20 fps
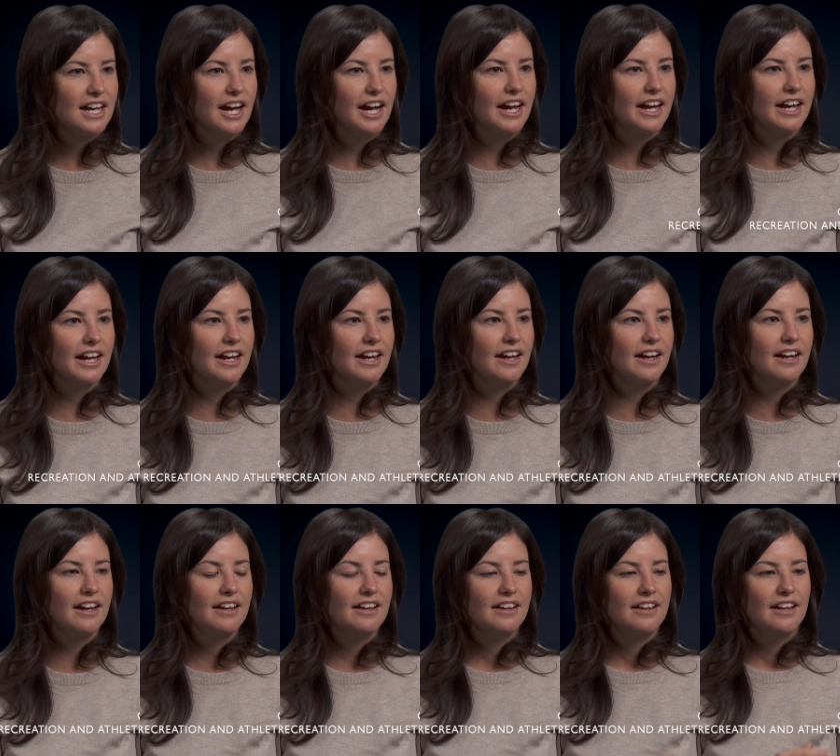I
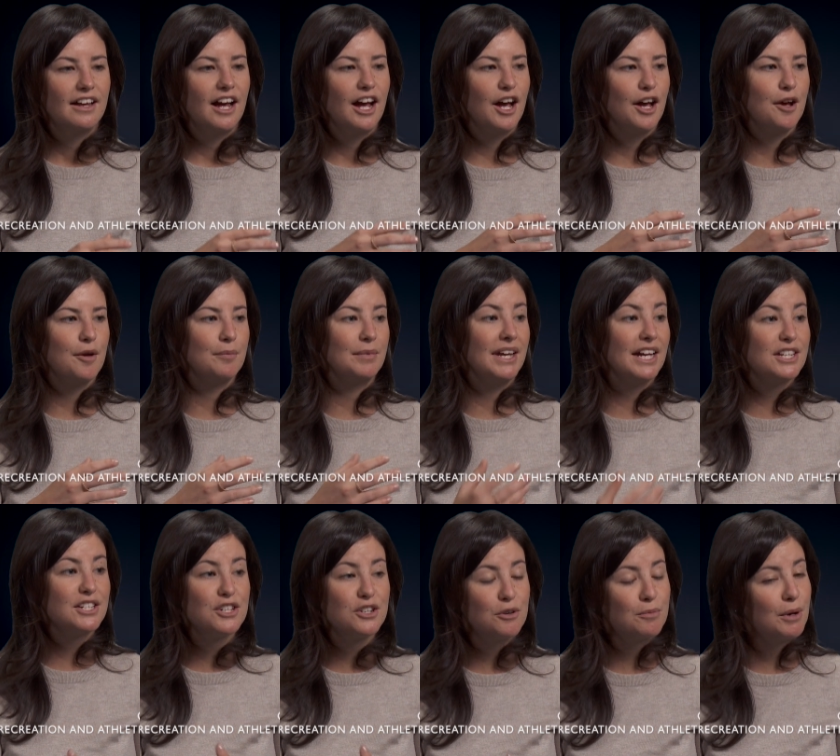um, get
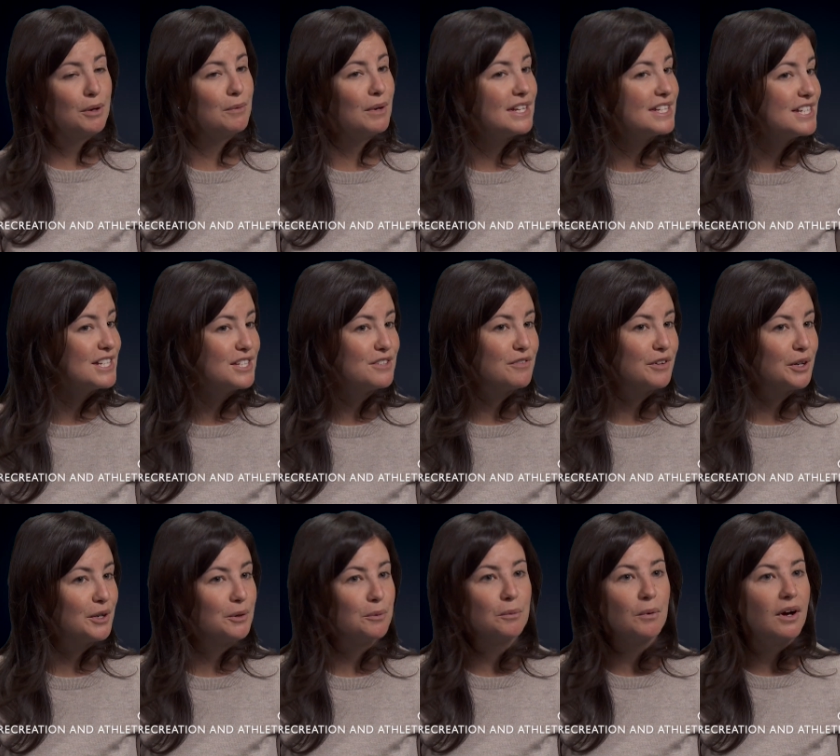to know my residents
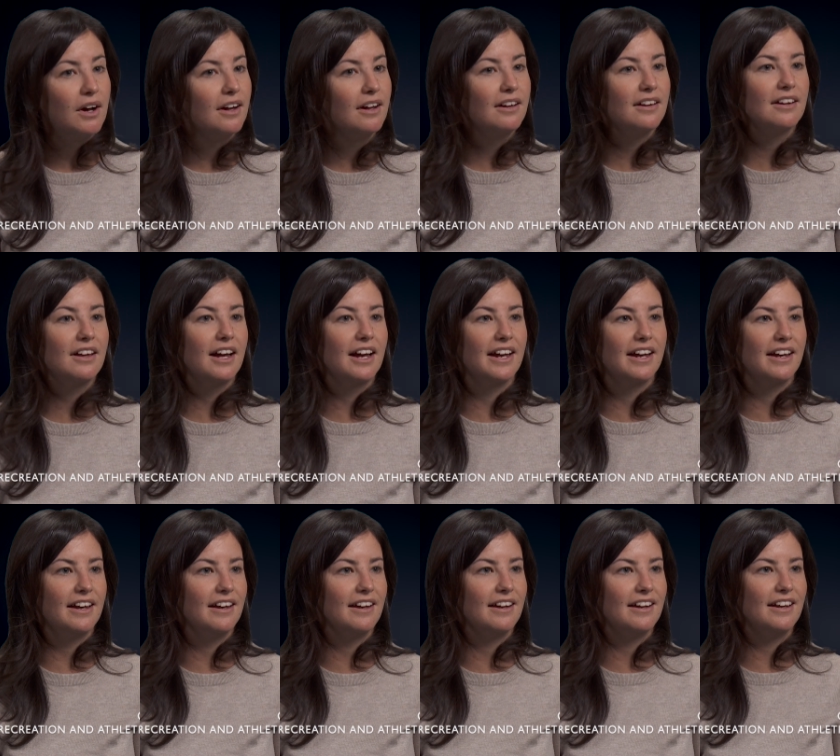very well.
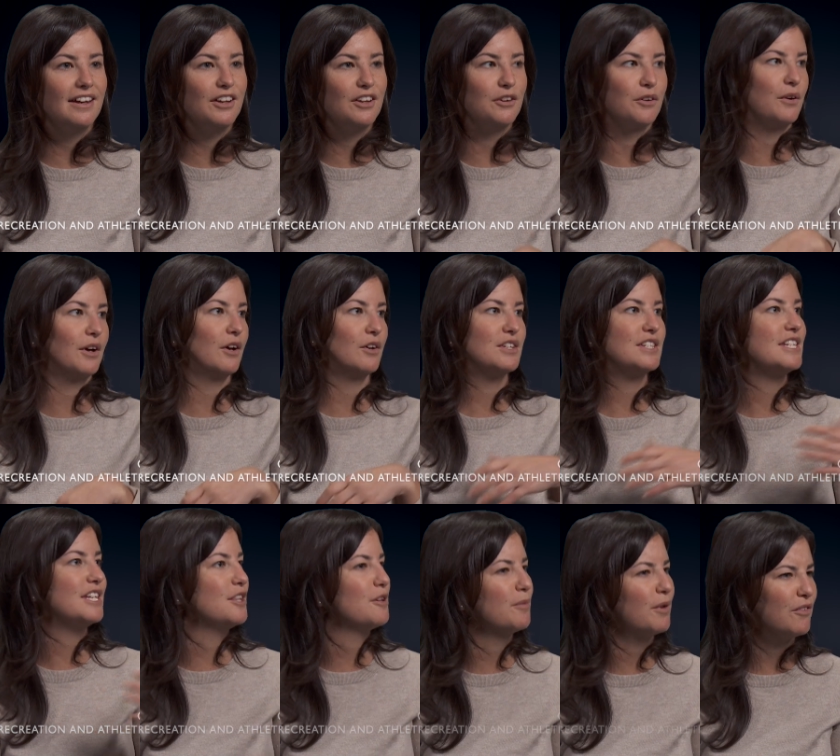I, you know, I'll
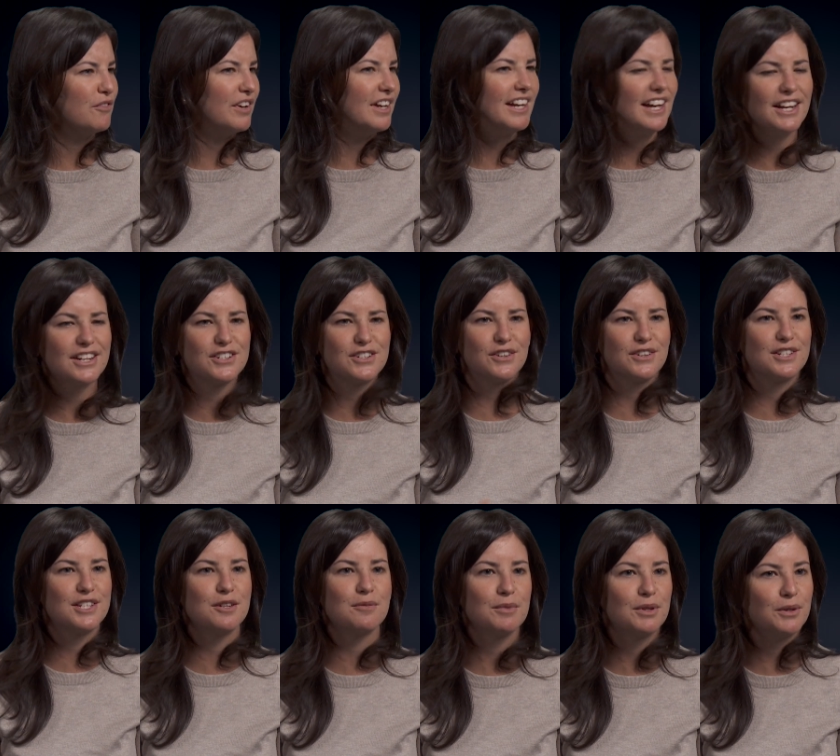see them on vacation, I'll
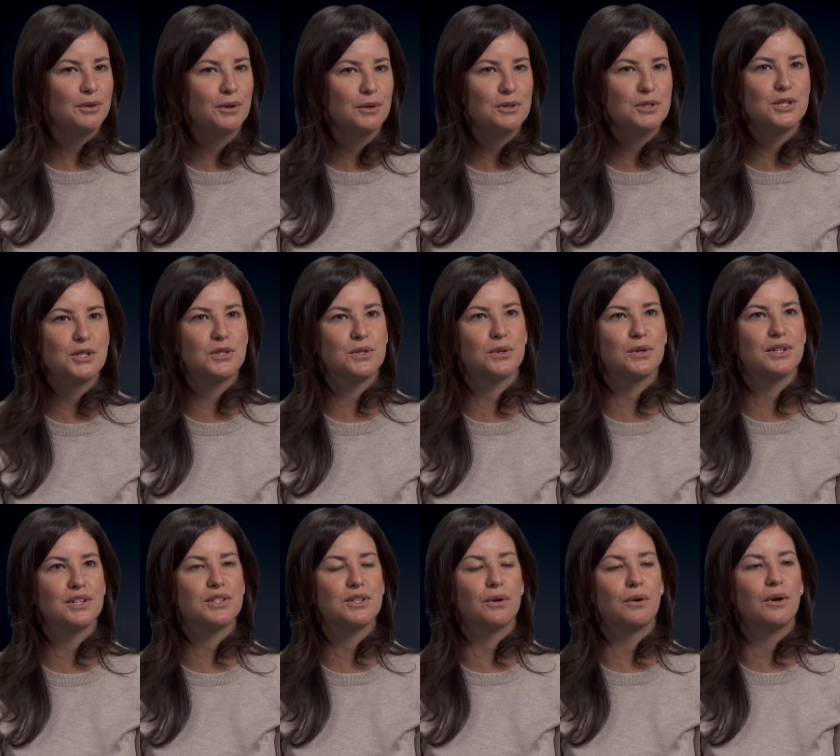see them in the grocery store.
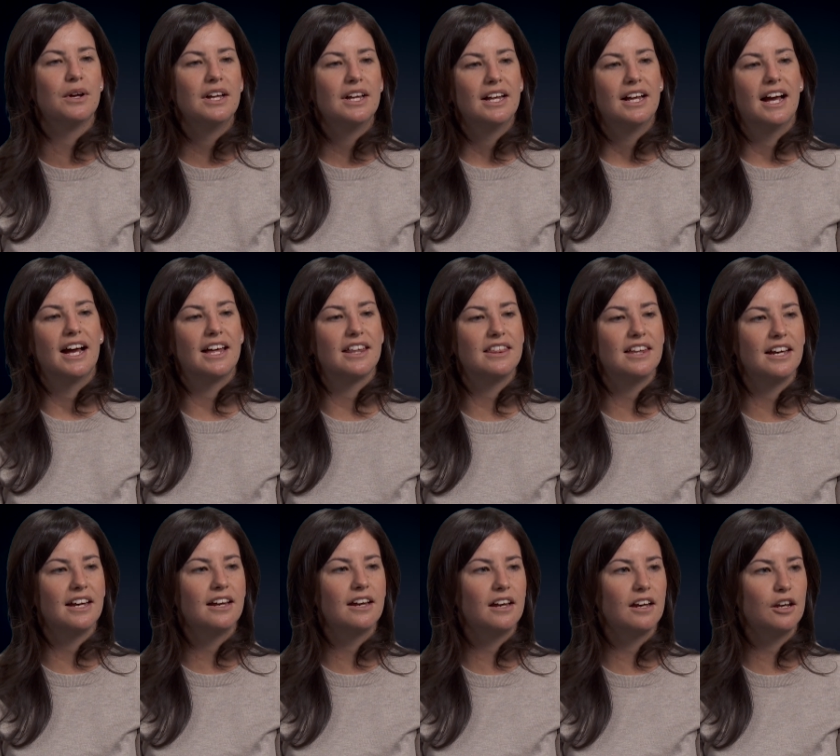So I
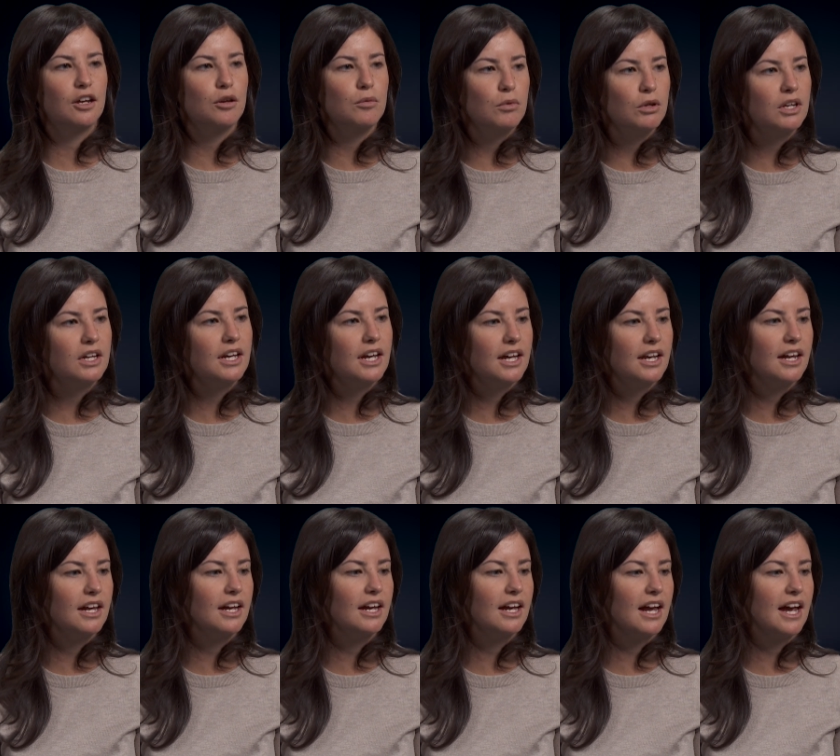think
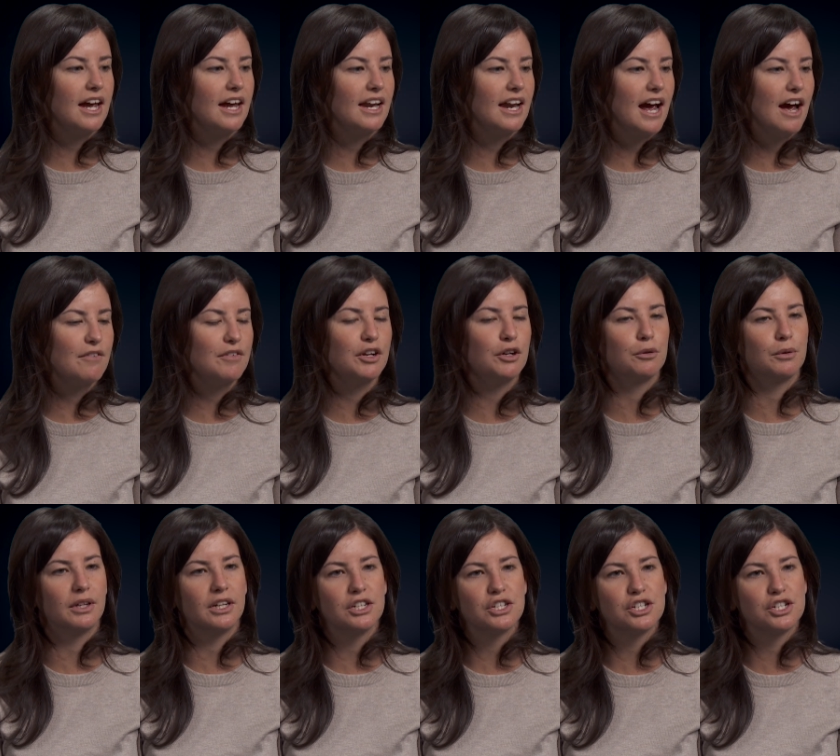communicating and having a
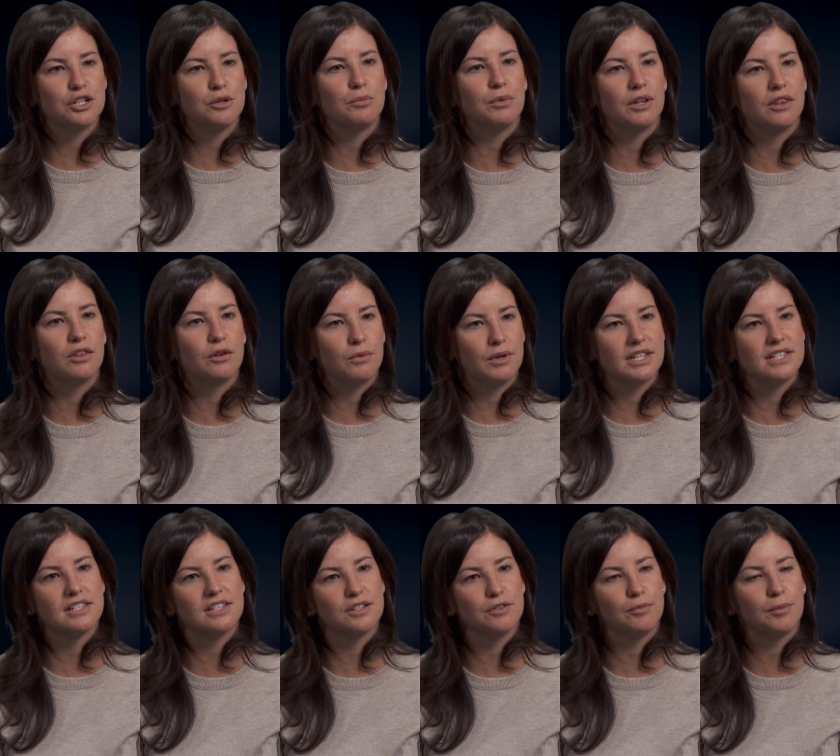relationship with the
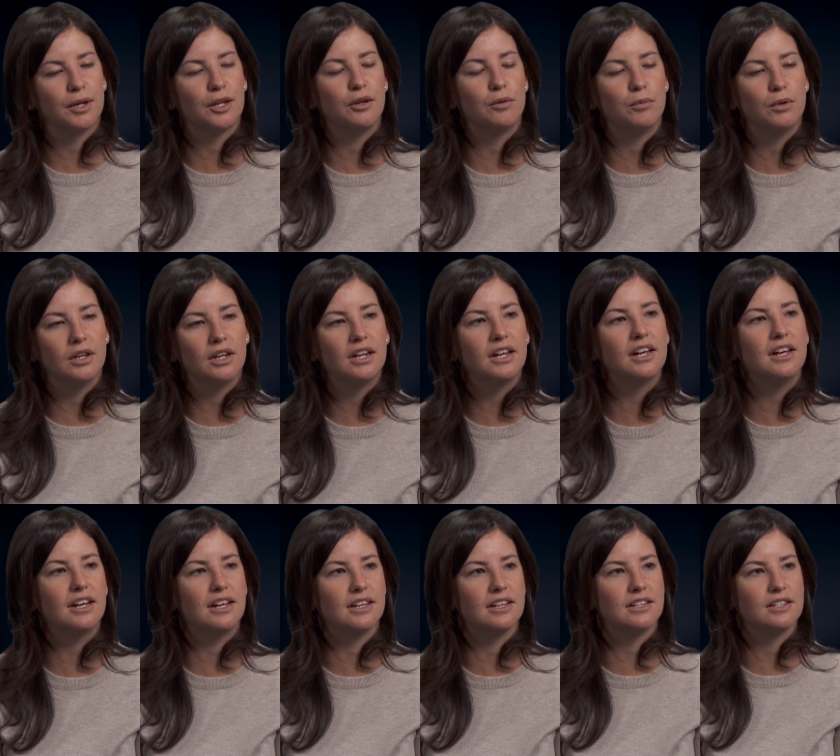residents of my community
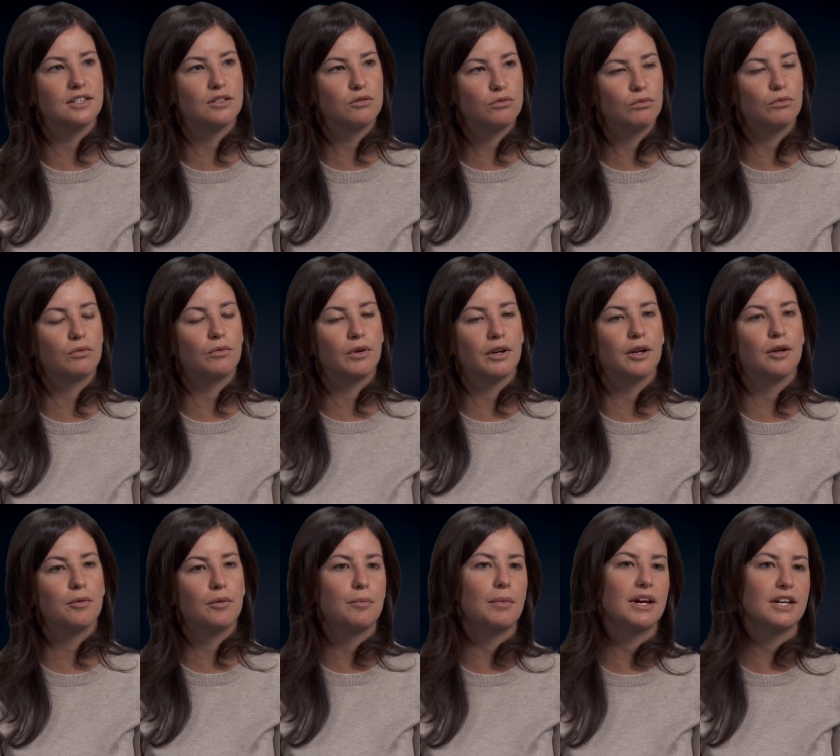is one of
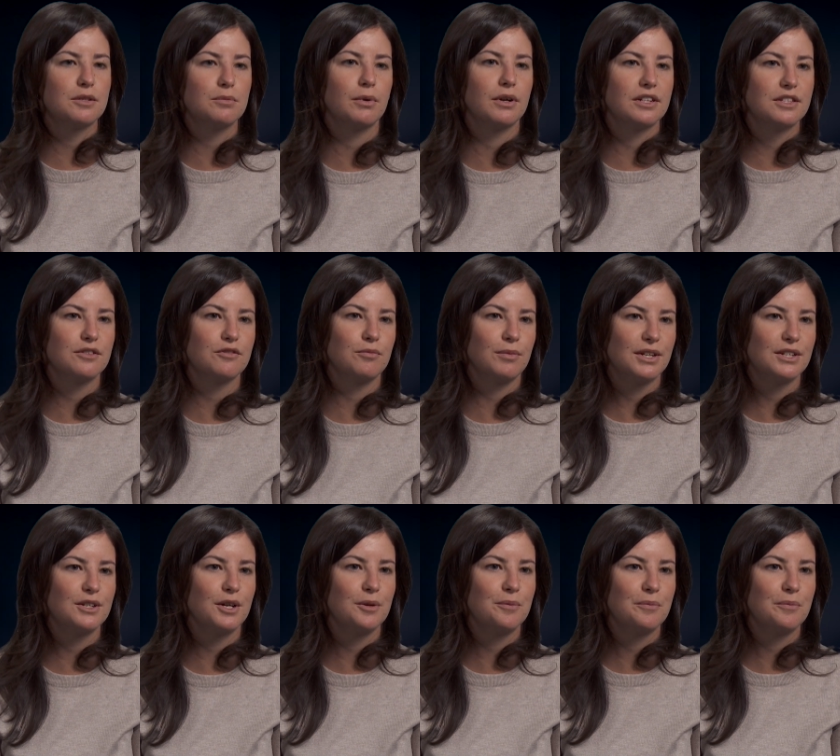the best parts of my job.